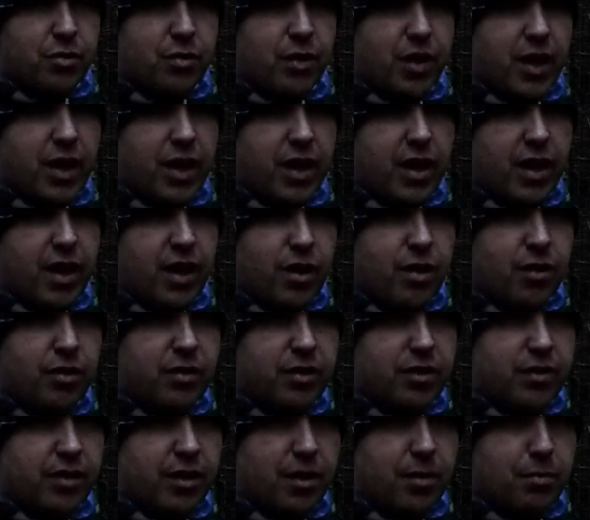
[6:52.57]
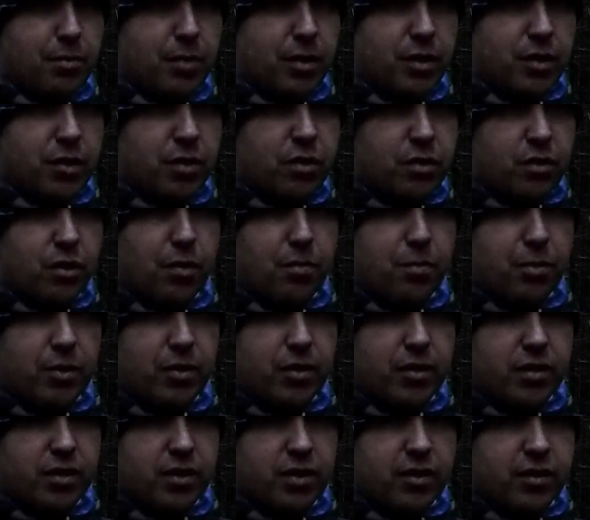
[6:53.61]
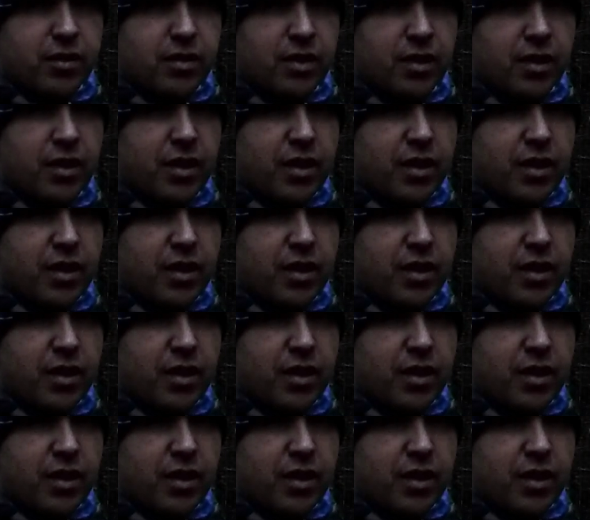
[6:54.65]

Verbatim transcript: try out some uh, good compositions